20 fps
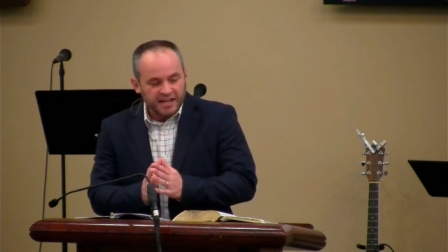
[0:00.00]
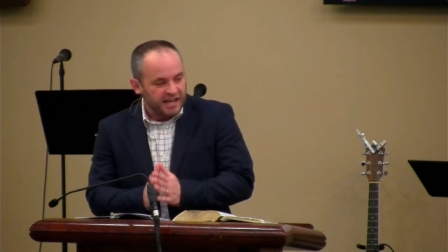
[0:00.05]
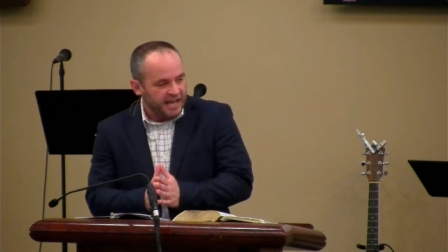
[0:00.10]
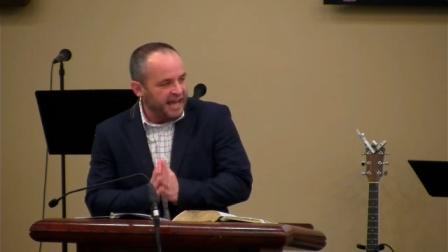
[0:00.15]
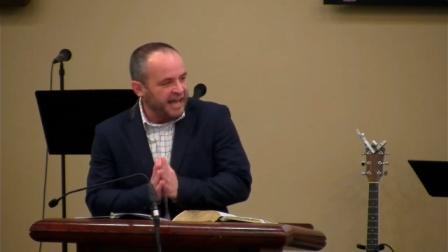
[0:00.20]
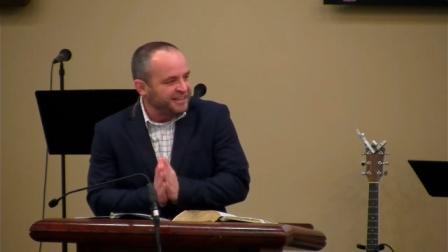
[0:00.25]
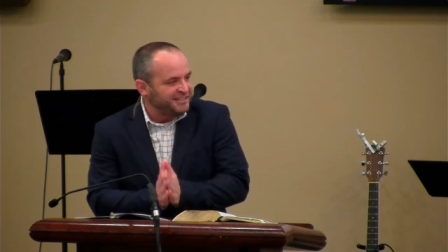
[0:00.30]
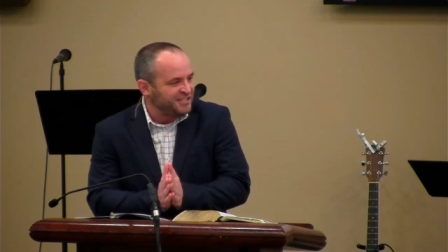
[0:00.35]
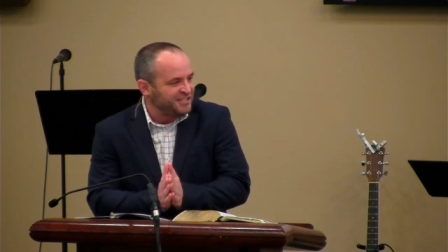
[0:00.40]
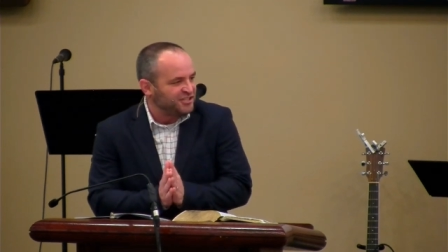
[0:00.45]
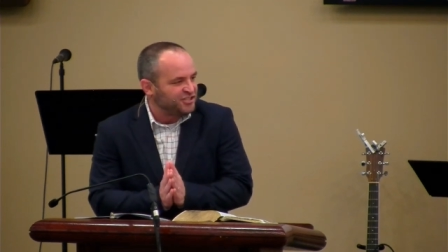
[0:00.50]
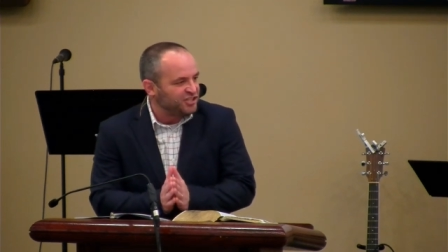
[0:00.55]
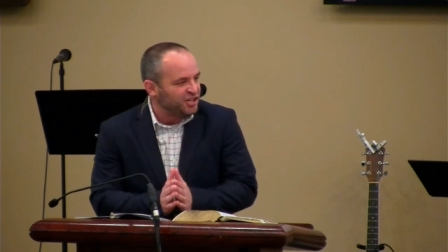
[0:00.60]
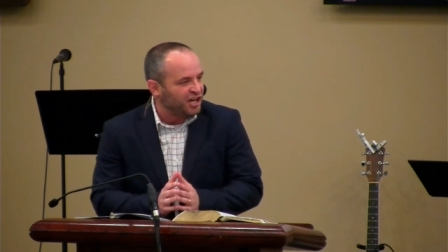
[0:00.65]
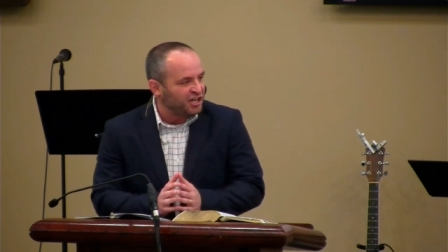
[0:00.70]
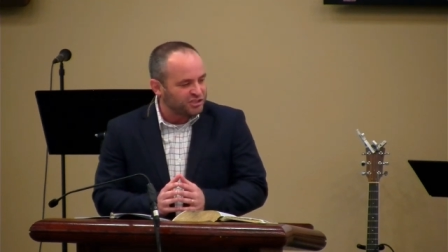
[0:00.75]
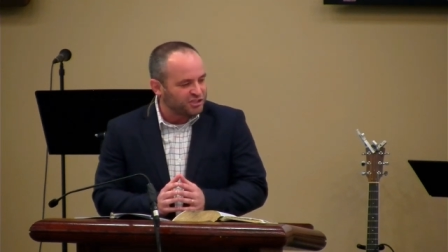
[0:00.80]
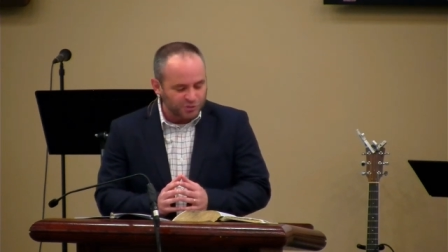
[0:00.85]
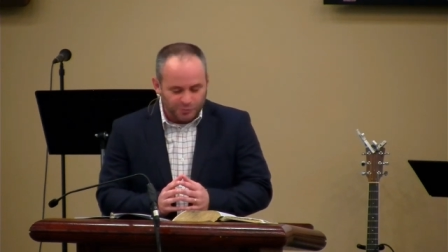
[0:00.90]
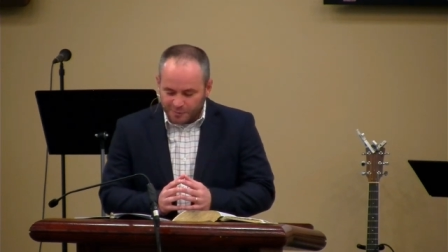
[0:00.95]
had to
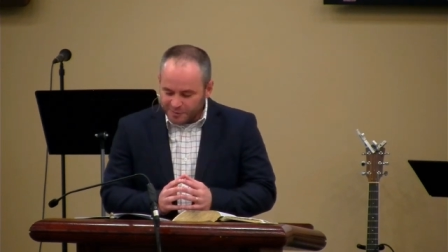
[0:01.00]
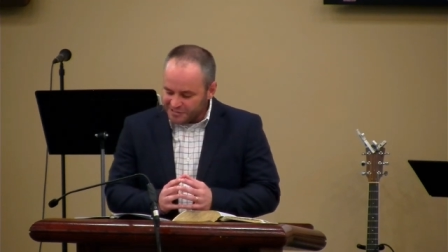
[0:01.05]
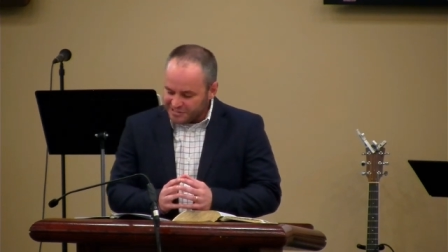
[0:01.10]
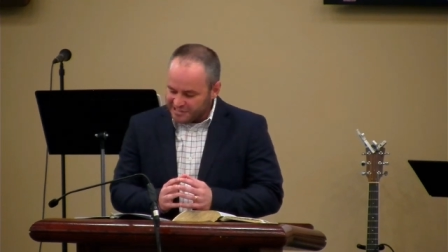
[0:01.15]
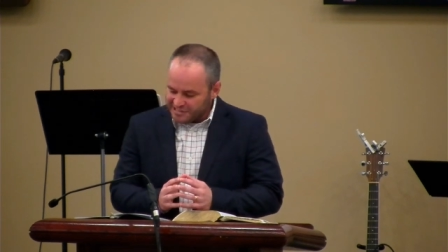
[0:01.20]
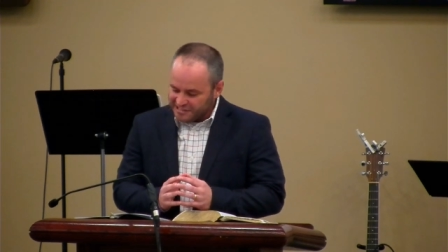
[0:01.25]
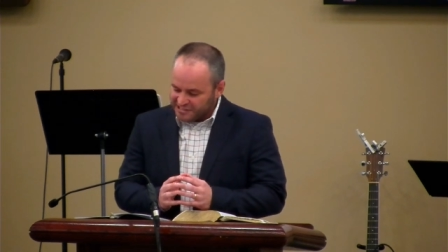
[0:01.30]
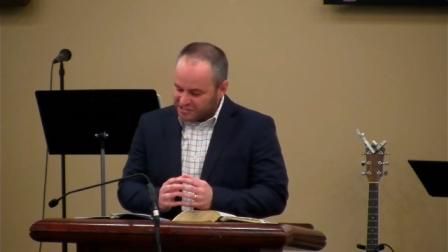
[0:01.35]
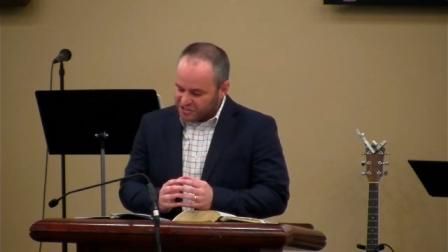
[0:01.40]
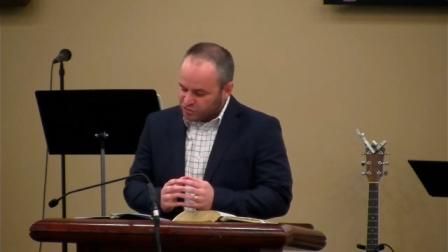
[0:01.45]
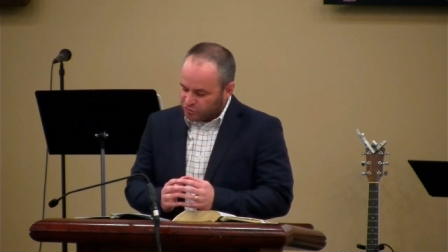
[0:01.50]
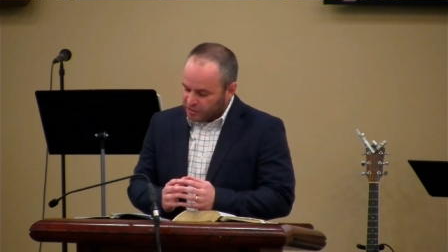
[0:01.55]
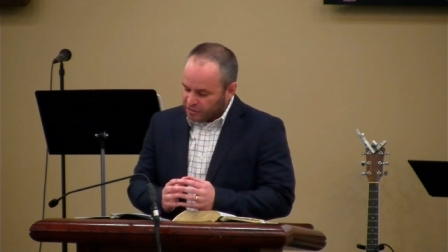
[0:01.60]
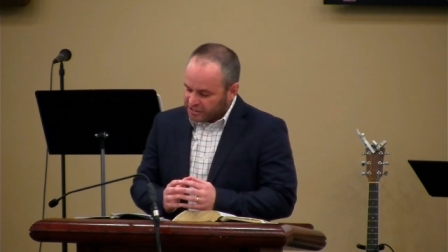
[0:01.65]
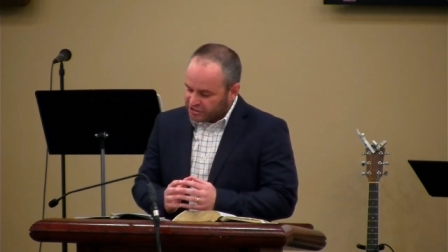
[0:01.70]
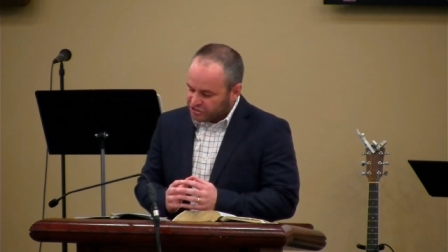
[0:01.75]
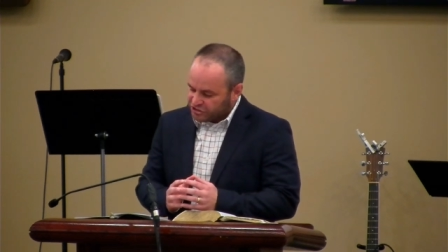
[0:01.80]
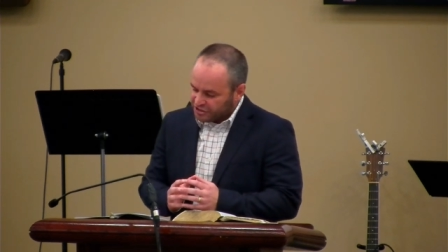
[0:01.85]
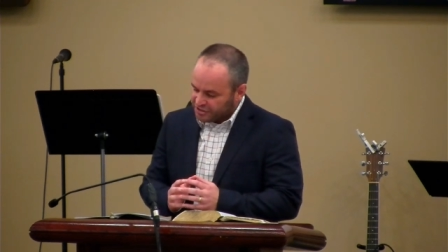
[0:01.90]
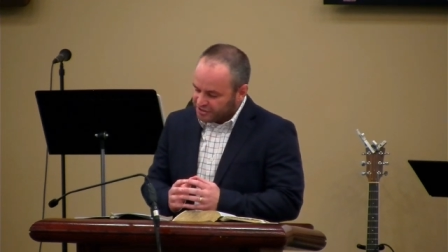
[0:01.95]
Joshua's
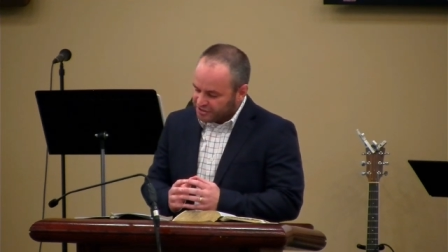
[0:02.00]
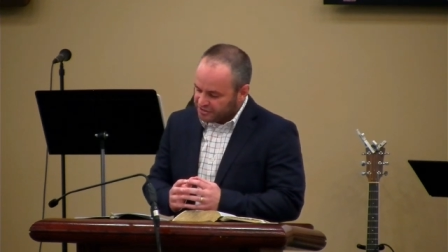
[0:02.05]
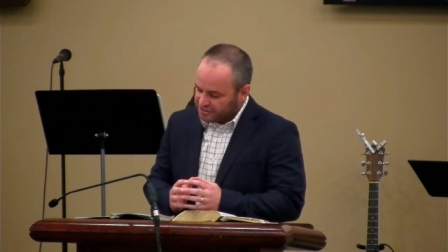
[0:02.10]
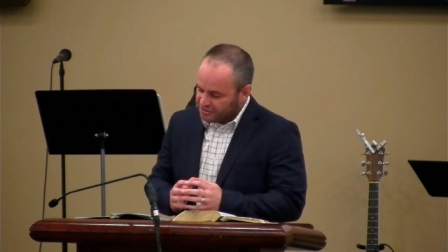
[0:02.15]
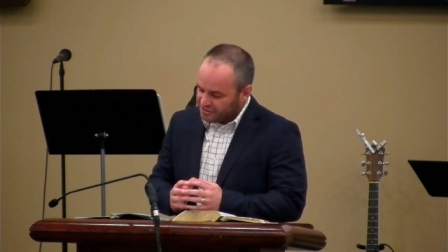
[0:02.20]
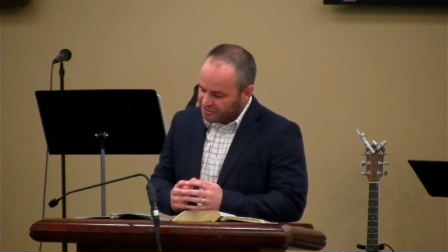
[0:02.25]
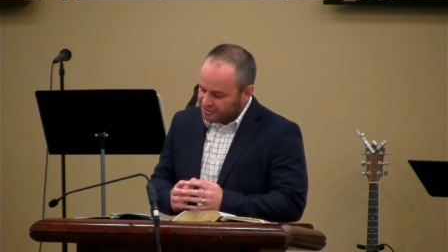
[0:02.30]
instruction.